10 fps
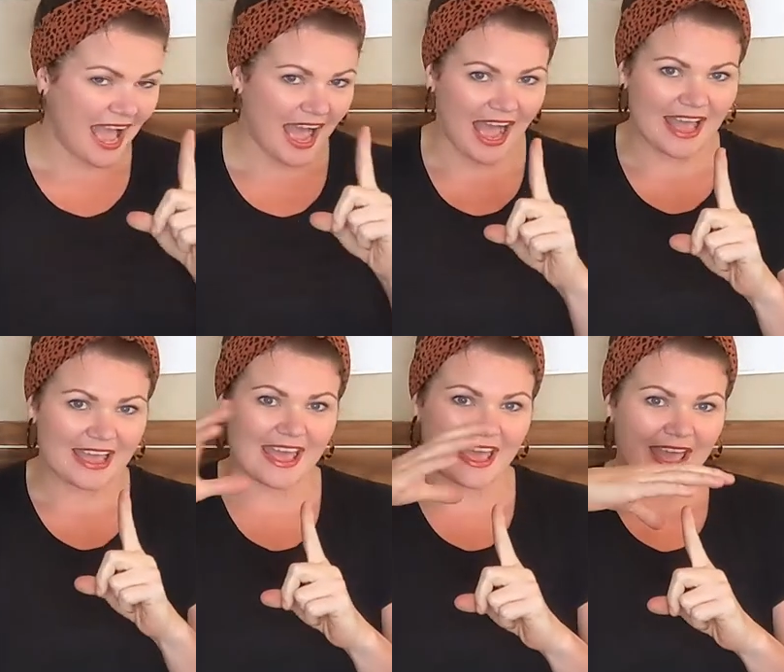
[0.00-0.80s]

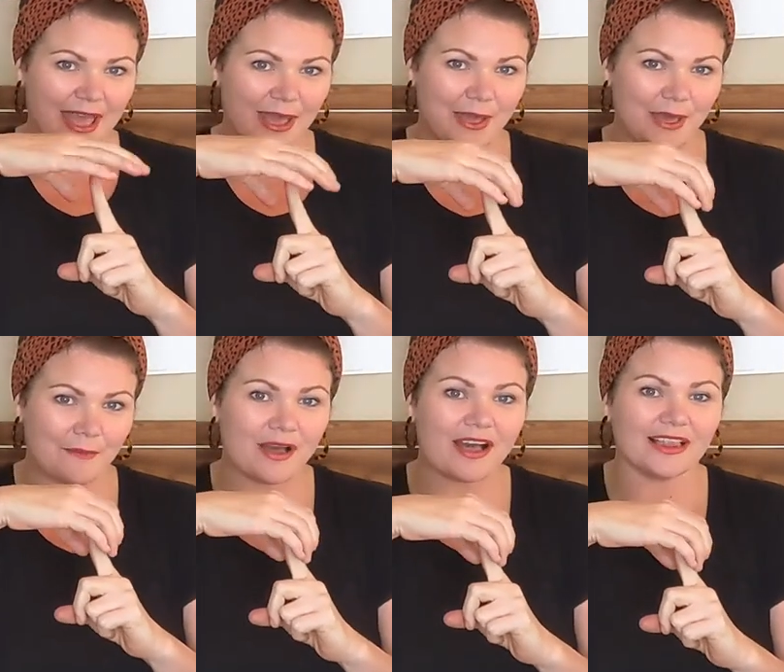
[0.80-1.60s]
I
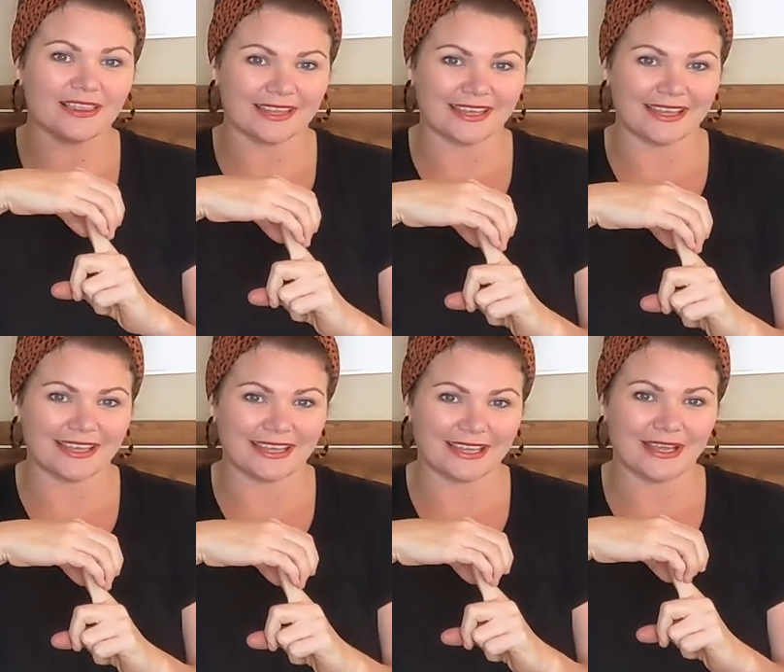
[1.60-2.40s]
am
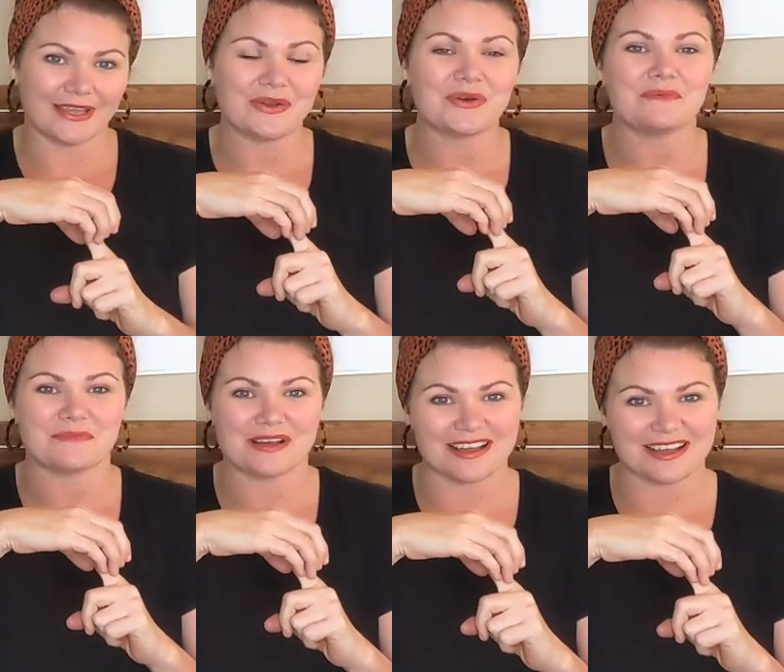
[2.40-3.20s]
a little
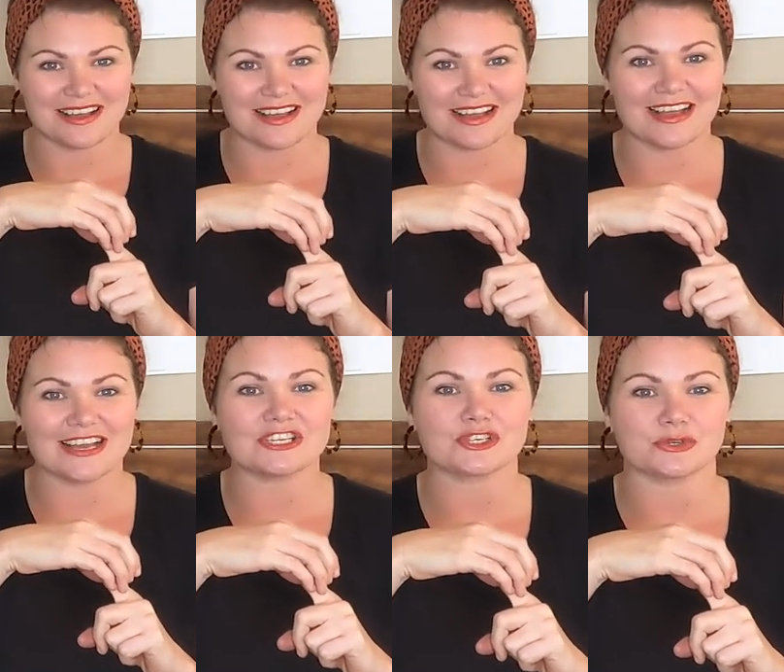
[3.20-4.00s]

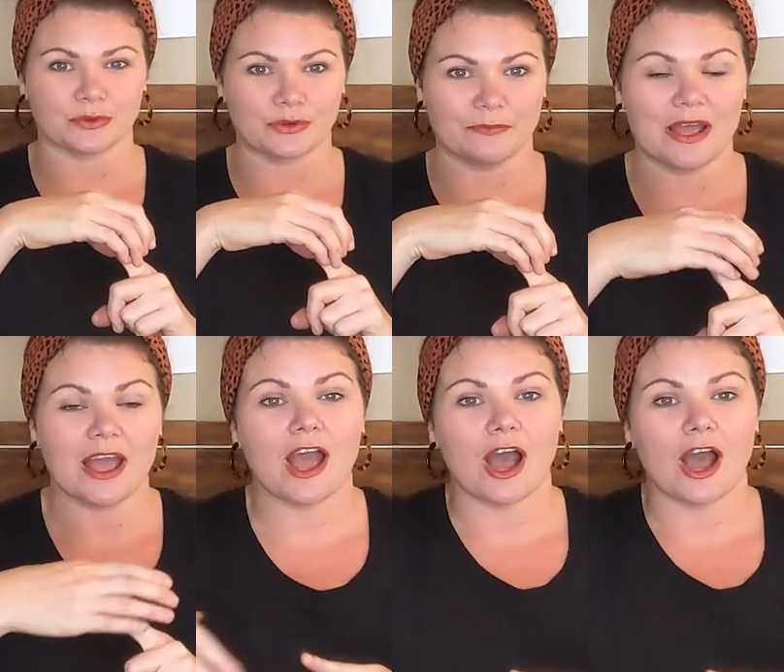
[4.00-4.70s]
mushroom.